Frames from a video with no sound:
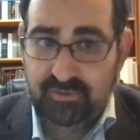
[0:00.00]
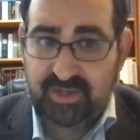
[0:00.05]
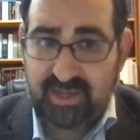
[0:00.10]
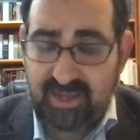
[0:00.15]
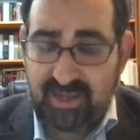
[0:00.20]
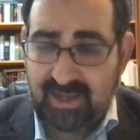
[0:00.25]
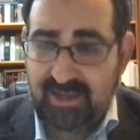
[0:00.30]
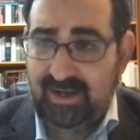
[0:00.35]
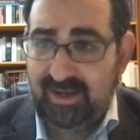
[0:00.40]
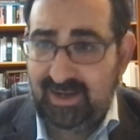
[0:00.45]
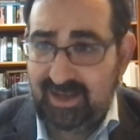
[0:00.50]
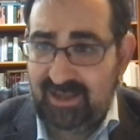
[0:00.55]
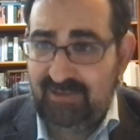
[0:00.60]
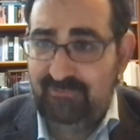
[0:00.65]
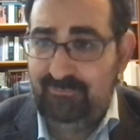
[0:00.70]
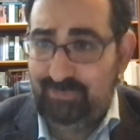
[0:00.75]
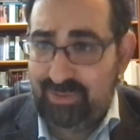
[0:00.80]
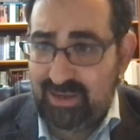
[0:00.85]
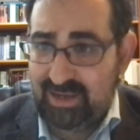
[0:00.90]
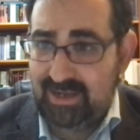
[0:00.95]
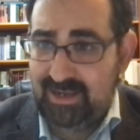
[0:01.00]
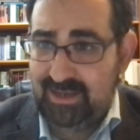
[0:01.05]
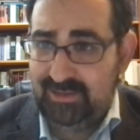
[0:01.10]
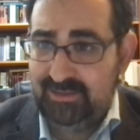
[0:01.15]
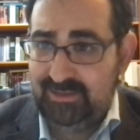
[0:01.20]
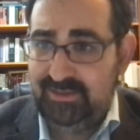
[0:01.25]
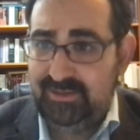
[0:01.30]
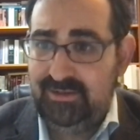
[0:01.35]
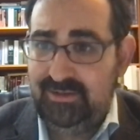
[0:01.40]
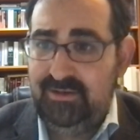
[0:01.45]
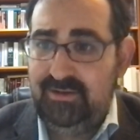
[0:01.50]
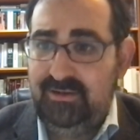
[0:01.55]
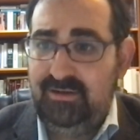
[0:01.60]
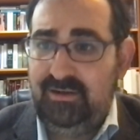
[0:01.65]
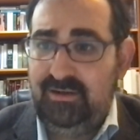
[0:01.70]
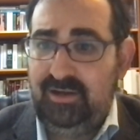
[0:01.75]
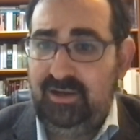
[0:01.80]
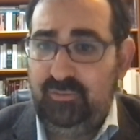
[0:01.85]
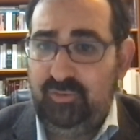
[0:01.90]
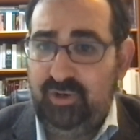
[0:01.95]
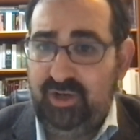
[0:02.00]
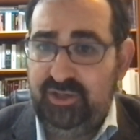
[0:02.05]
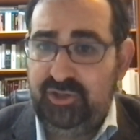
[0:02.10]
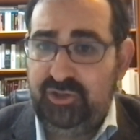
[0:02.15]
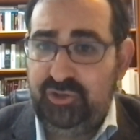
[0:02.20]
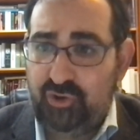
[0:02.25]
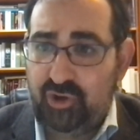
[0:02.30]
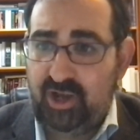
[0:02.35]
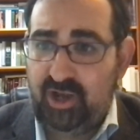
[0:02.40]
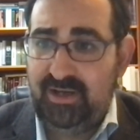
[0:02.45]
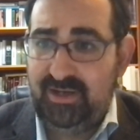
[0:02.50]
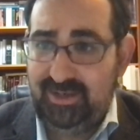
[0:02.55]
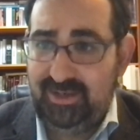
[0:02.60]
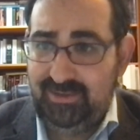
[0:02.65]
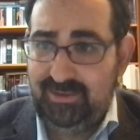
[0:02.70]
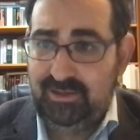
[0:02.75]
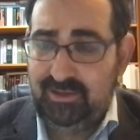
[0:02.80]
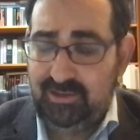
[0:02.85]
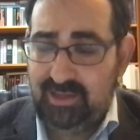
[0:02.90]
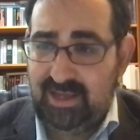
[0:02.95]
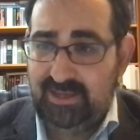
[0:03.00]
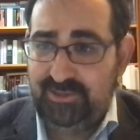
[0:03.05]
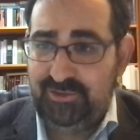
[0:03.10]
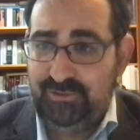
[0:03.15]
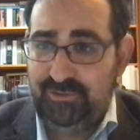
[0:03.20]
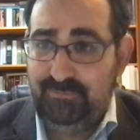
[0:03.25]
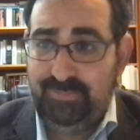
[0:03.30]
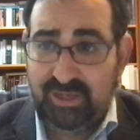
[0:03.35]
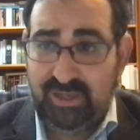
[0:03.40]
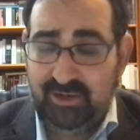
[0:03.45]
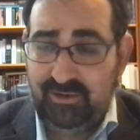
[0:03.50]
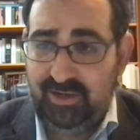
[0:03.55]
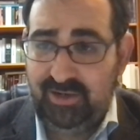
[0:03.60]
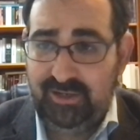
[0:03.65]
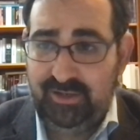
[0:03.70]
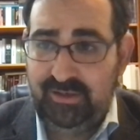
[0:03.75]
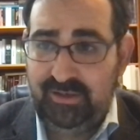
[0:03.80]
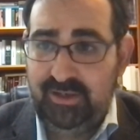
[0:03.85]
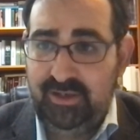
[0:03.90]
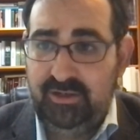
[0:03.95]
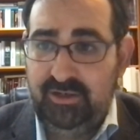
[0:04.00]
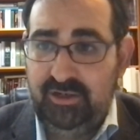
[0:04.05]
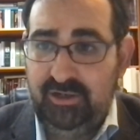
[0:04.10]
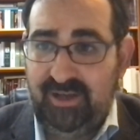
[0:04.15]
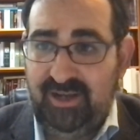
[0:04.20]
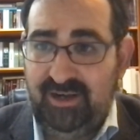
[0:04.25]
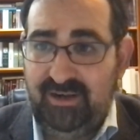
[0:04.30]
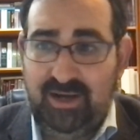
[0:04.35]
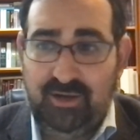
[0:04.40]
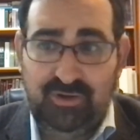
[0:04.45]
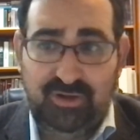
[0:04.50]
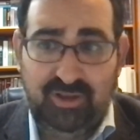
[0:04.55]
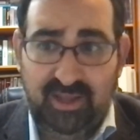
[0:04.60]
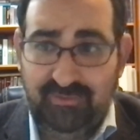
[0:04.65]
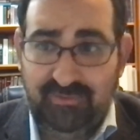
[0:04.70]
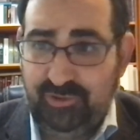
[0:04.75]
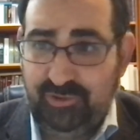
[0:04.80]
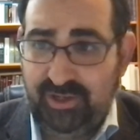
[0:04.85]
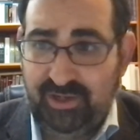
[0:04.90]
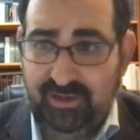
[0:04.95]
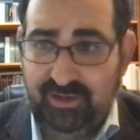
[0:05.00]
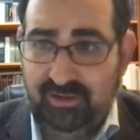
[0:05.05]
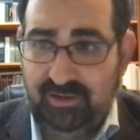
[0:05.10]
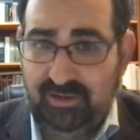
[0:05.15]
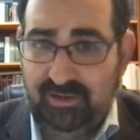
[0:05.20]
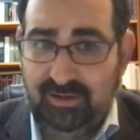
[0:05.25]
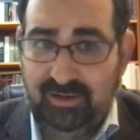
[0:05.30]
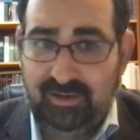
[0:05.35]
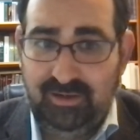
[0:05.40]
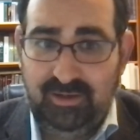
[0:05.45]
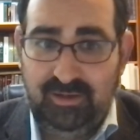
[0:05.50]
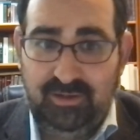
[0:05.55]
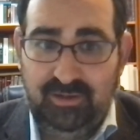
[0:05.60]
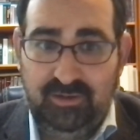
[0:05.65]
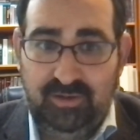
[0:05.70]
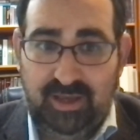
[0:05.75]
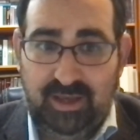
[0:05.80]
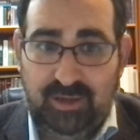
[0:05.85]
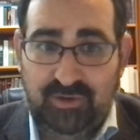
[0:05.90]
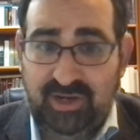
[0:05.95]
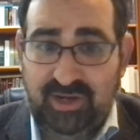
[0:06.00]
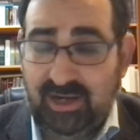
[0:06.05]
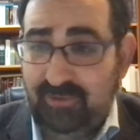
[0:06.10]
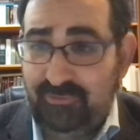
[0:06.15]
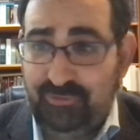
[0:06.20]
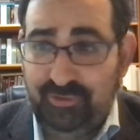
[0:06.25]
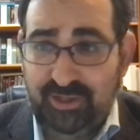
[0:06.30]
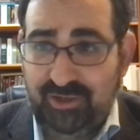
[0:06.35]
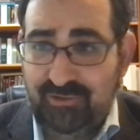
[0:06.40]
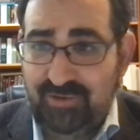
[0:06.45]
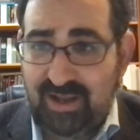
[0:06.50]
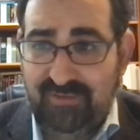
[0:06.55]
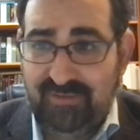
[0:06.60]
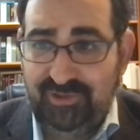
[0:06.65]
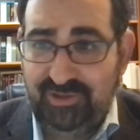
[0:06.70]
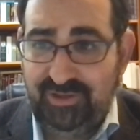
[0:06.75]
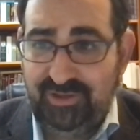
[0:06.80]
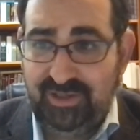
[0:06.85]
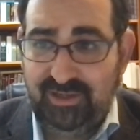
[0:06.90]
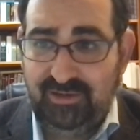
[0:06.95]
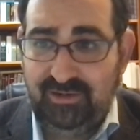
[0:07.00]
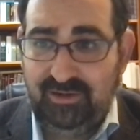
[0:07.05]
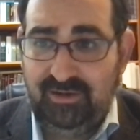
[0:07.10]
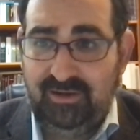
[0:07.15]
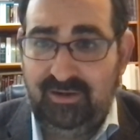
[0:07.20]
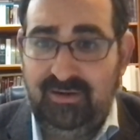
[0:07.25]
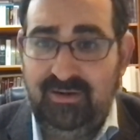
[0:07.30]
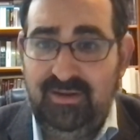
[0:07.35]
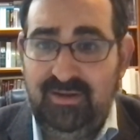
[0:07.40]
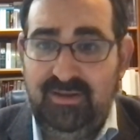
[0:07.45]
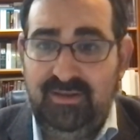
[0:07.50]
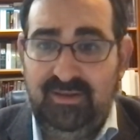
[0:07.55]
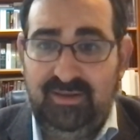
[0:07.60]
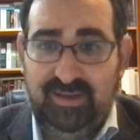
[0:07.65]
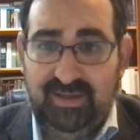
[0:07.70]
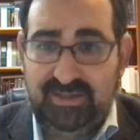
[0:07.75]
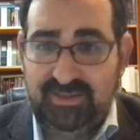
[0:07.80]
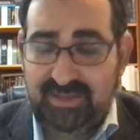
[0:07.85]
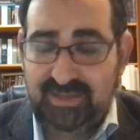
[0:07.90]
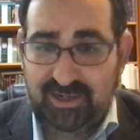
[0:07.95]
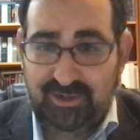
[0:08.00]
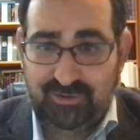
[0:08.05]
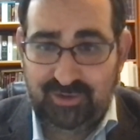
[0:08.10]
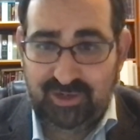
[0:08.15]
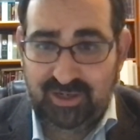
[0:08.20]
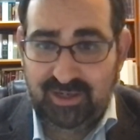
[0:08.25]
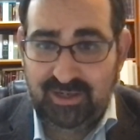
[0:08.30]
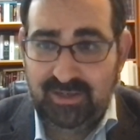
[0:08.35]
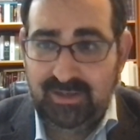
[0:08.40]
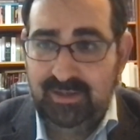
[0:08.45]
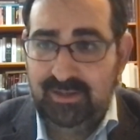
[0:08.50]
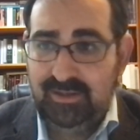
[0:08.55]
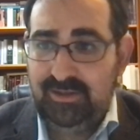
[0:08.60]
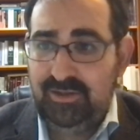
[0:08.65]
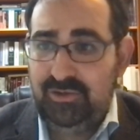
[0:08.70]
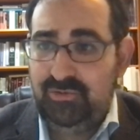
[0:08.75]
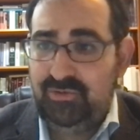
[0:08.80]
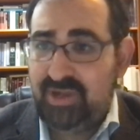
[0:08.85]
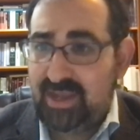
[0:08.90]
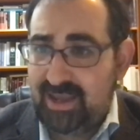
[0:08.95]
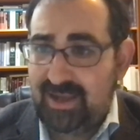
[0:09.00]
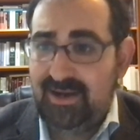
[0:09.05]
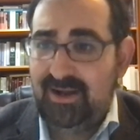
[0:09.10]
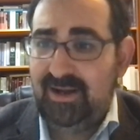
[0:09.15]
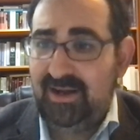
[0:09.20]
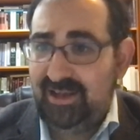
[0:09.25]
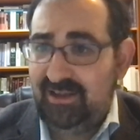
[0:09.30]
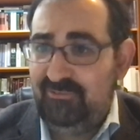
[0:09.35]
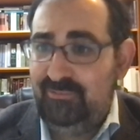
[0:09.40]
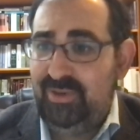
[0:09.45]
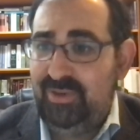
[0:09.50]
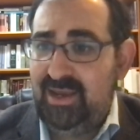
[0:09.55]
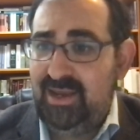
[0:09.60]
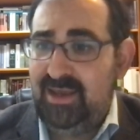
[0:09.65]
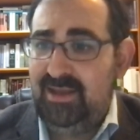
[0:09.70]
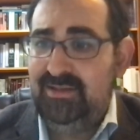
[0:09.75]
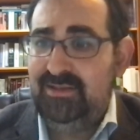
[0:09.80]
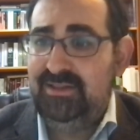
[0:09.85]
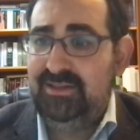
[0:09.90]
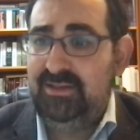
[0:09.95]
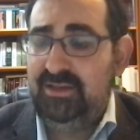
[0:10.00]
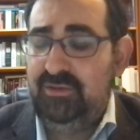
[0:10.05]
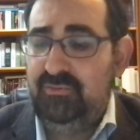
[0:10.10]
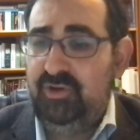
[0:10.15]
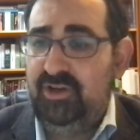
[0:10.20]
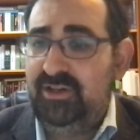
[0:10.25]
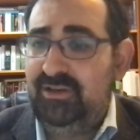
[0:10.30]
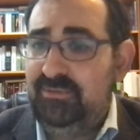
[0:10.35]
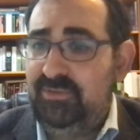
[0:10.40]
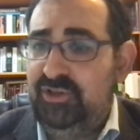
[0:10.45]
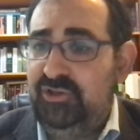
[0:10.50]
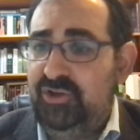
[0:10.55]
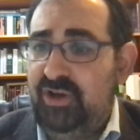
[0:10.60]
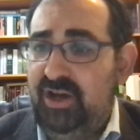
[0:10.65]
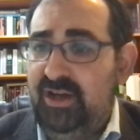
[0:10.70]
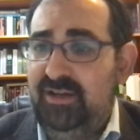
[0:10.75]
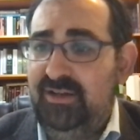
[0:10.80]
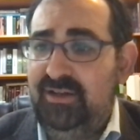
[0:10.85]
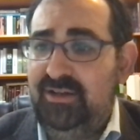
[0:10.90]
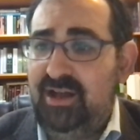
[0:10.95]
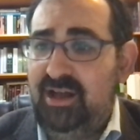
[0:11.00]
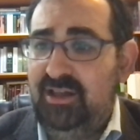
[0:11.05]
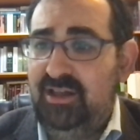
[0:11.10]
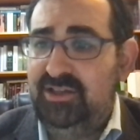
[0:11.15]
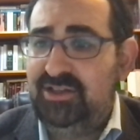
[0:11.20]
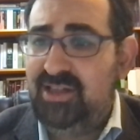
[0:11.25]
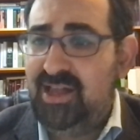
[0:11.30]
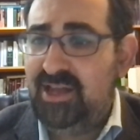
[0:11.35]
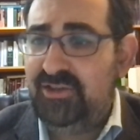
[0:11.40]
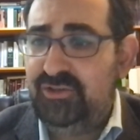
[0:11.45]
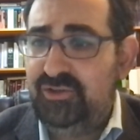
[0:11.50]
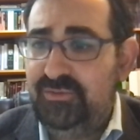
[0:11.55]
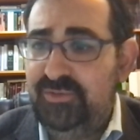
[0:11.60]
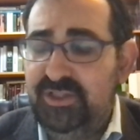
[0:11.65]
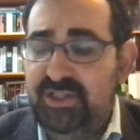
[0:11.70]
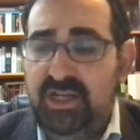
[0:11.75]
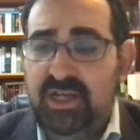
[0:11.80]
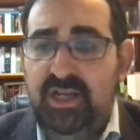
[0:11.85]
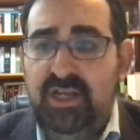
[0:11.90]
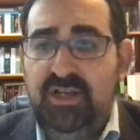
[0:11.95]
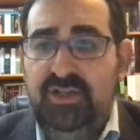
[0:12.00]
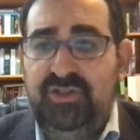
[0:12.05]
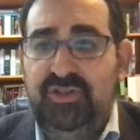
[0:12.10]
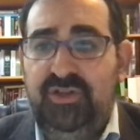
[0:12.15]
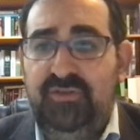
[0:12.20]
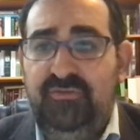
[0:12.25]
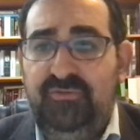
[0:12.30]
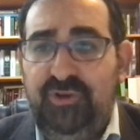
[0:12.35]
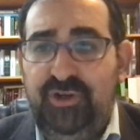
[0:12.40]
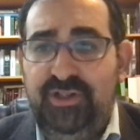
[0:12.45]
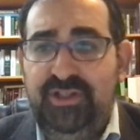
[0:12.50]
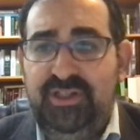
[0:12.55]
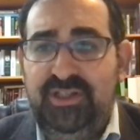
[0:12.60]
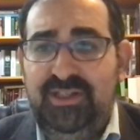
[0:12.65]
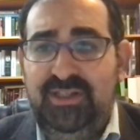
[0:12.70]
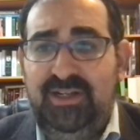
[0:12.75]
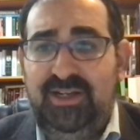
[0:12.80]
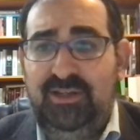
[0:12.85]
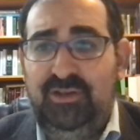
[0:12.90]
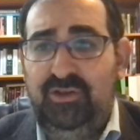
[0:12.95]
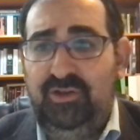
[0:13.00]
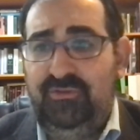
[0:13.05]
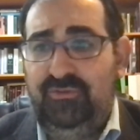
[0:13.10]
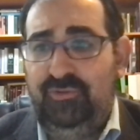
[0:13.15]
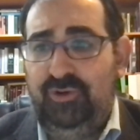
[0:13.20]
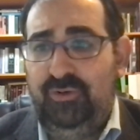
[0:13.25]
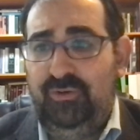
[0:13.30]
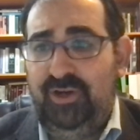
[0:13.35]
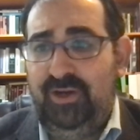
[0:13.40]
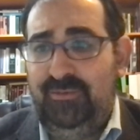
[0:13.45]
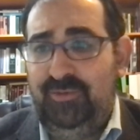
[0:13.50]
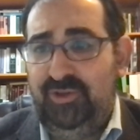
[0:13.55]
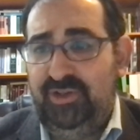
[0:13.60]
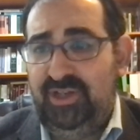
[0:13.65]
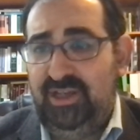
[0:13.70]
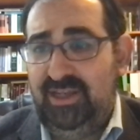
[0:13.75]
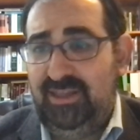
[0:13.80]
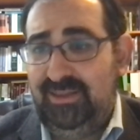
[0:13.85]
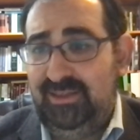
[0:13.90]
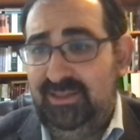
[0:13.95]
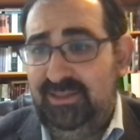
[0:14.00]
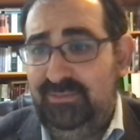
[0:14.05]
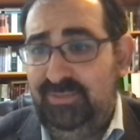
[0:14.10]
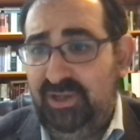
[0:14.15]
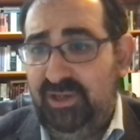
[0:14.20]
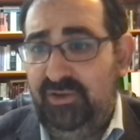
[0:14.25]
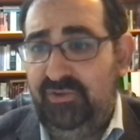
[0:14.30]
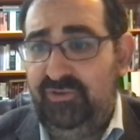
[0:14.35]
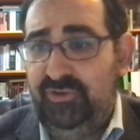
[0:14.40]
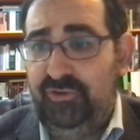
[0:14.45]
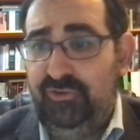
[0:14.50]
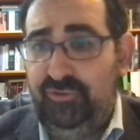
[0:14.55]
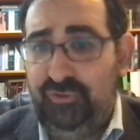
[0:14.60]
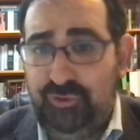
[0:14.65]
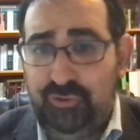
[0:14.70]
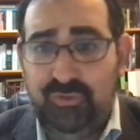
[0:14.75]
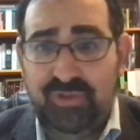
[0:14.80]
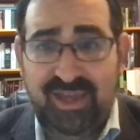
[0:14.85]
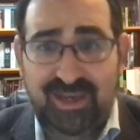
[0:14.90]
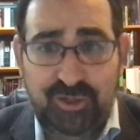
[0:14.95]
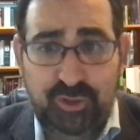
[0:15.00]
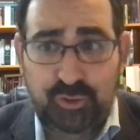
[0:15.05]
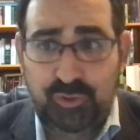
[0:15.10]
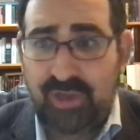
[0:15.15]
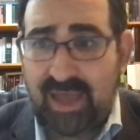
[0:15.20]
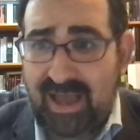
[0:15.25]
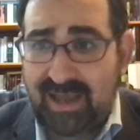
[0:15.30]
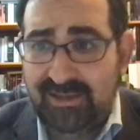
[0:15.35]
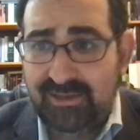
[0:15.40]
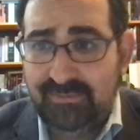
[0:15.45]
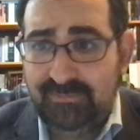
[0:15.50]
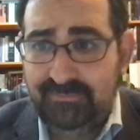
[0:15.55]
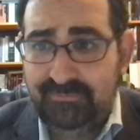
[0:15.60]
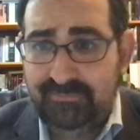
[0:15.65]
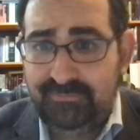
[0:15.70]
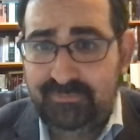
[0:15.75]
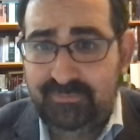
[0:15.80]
You cannot have bans on what is taught in the classroom, period, no matter how clever they are, how carefully crafted they are, etc. You cannot have bans in what can be taught in college classrooms. So the first thing that I look for when I'm looking at these bills is do they do that?